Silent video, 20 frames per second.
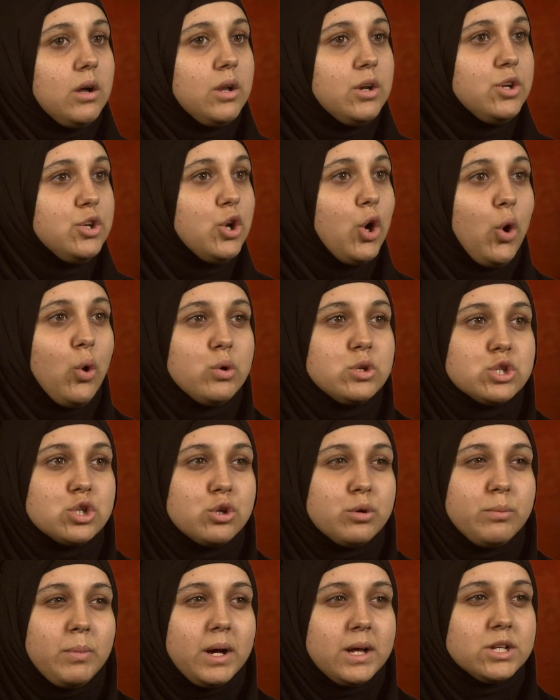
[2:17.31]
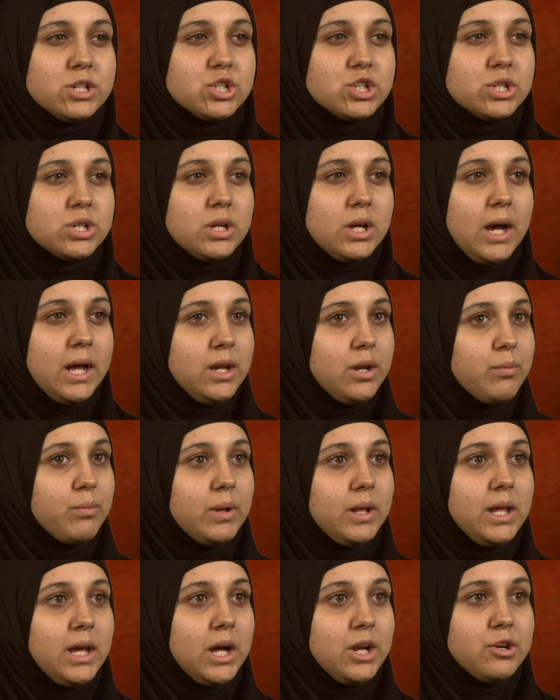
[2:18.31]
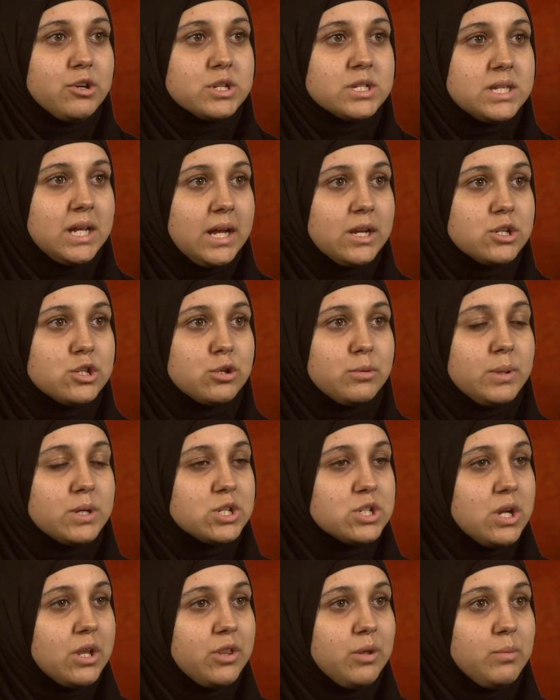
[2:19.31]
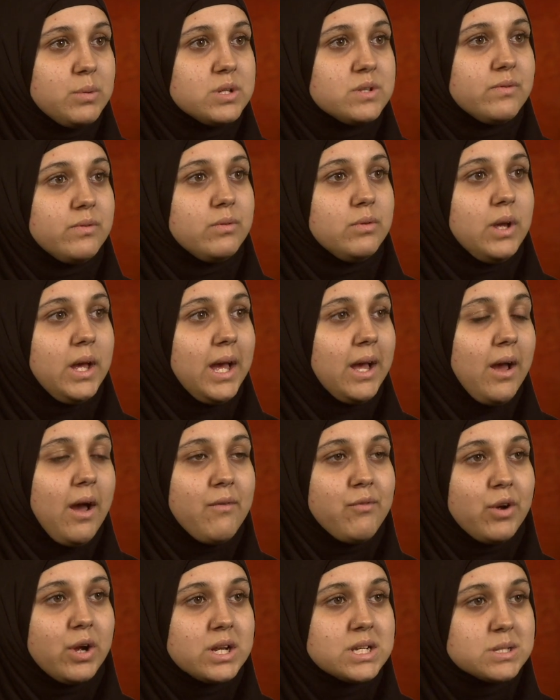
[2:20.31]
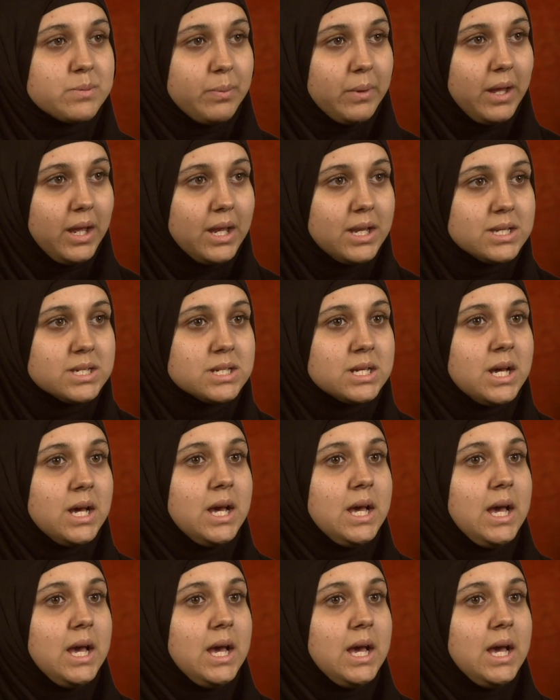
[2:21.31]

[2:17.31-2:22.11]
know too much. I didn't really understand too much. Nothing was ever explained.